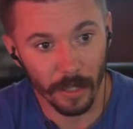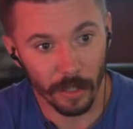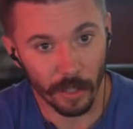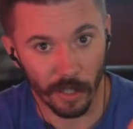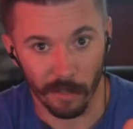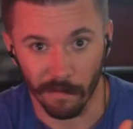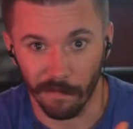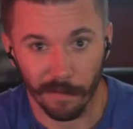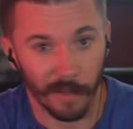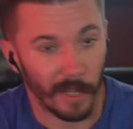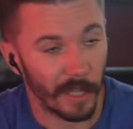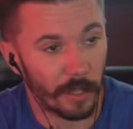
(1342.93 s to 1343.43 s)

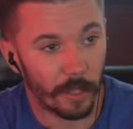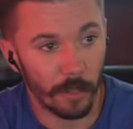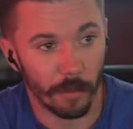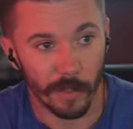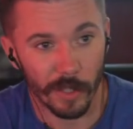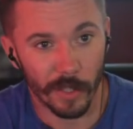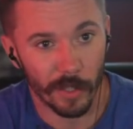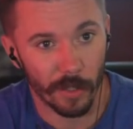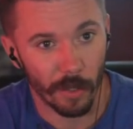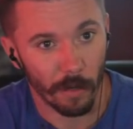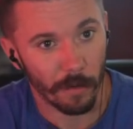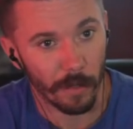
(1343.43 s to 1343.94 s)
she fled to
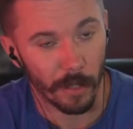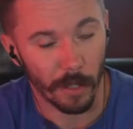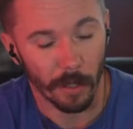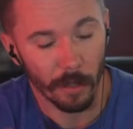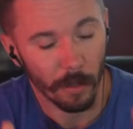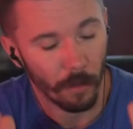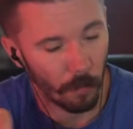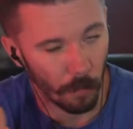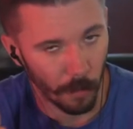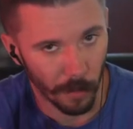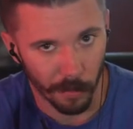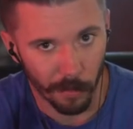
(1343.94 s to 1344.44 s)

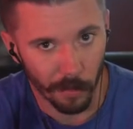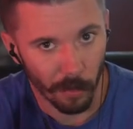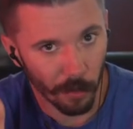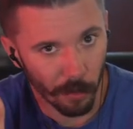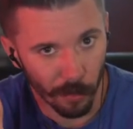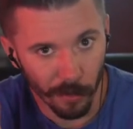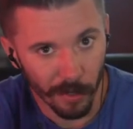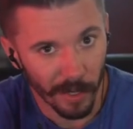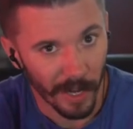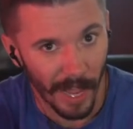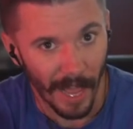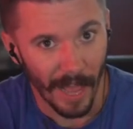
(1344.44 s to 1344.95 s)
Estonia with
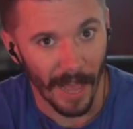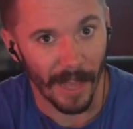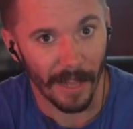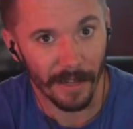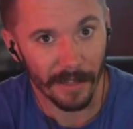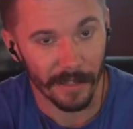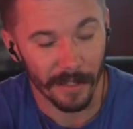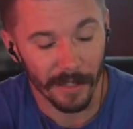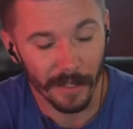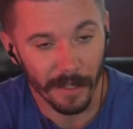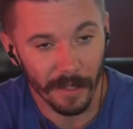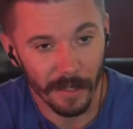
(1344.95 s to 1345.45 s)
her
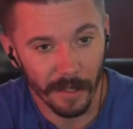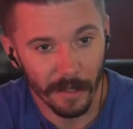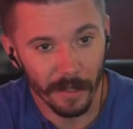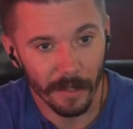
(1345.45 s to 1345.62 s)
cat.